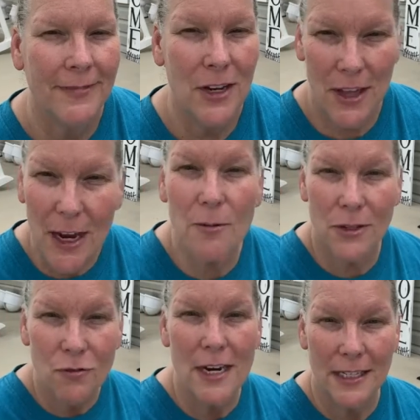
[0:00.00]
You think it
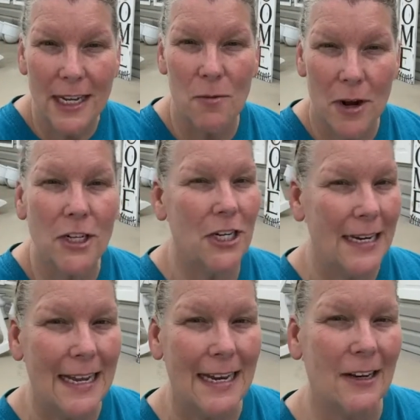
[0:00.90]
was risky what she
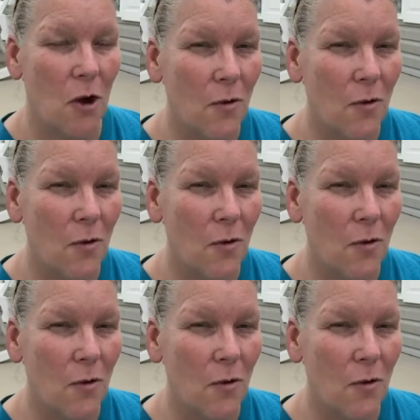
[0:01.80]
did?